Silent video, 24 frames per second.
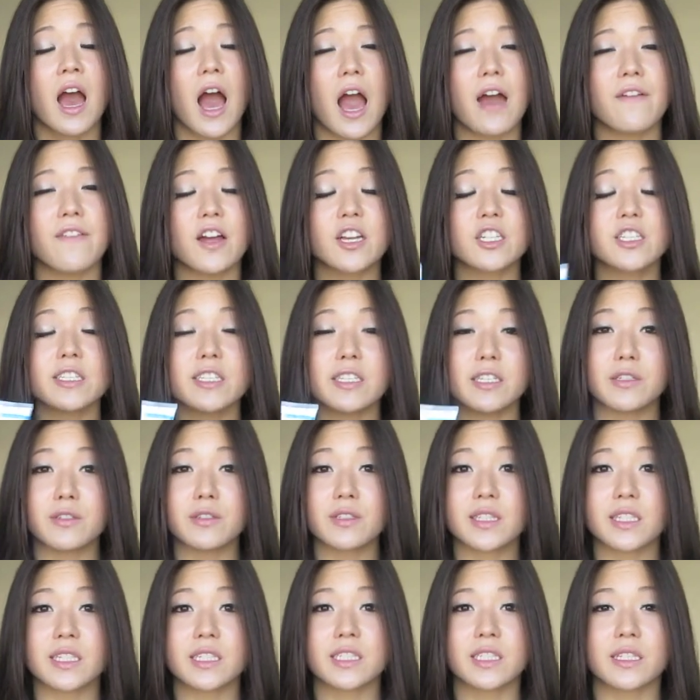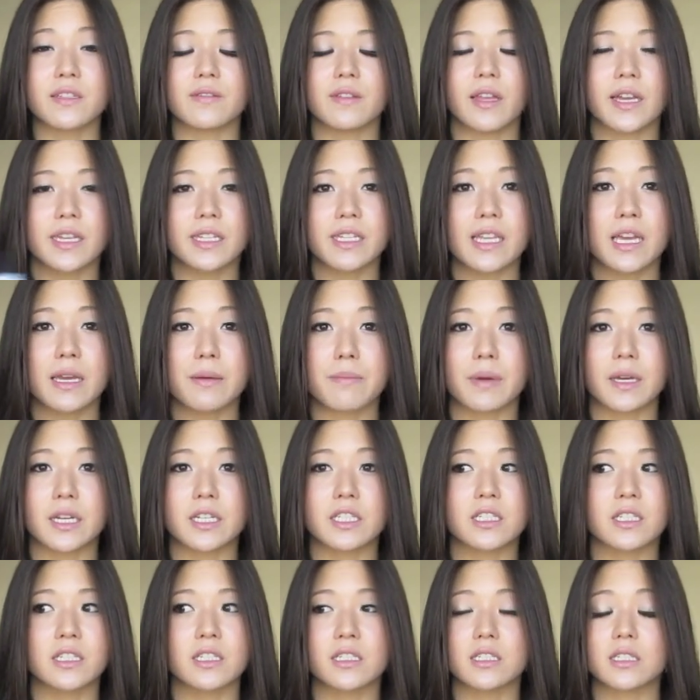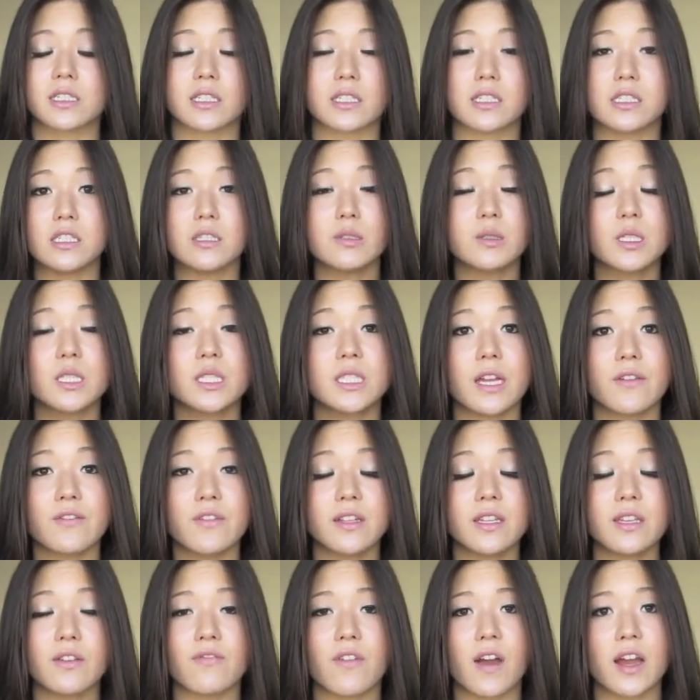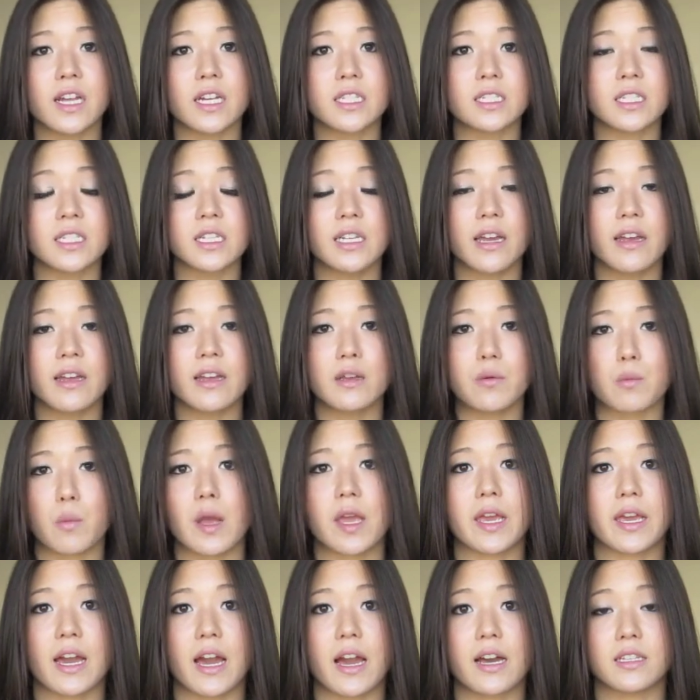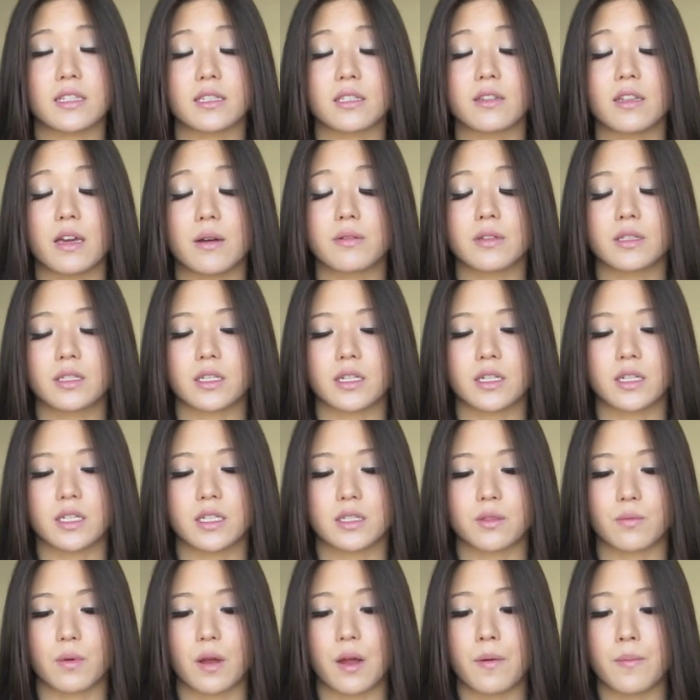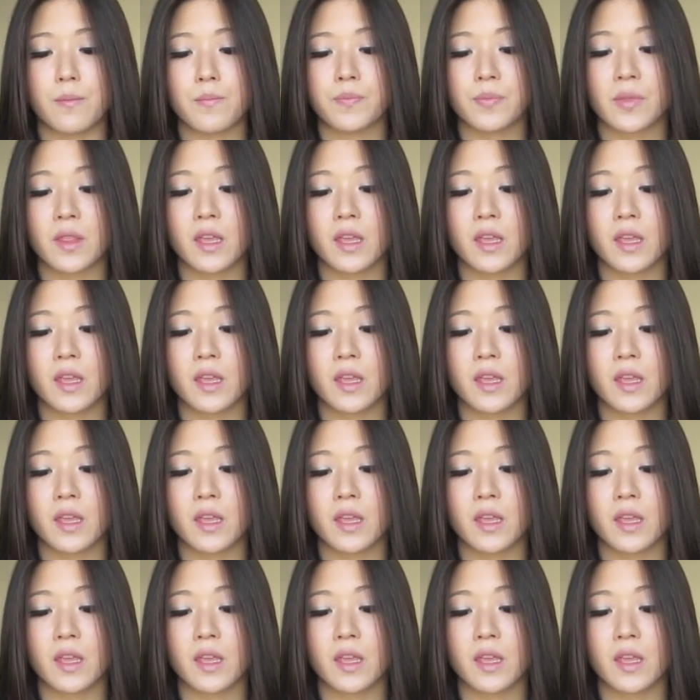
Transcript: I've actually used this and taking pictures, and it's definitely fine. I didn't get any white casts, so that was good as well.